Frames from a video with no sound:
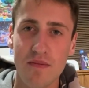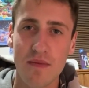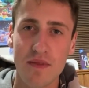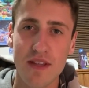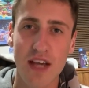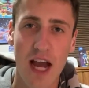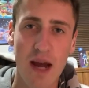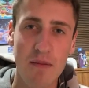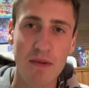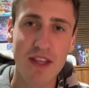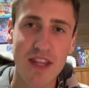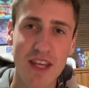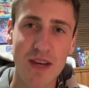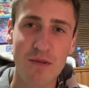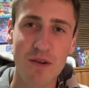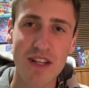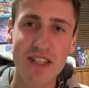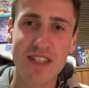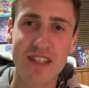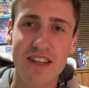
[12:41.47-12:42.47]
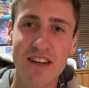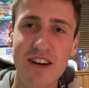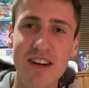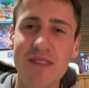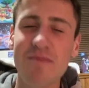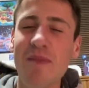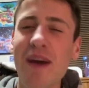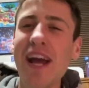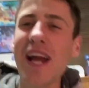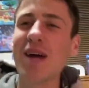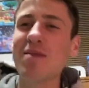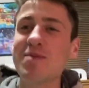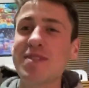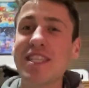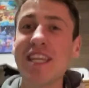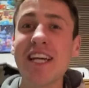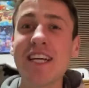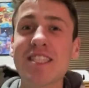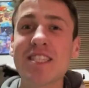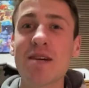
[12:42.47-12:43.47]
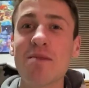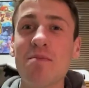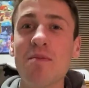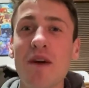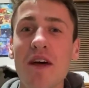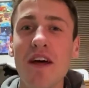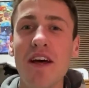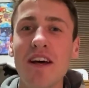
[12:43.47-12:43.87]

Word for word: Diamondly, what's good? Man, I'm seeing some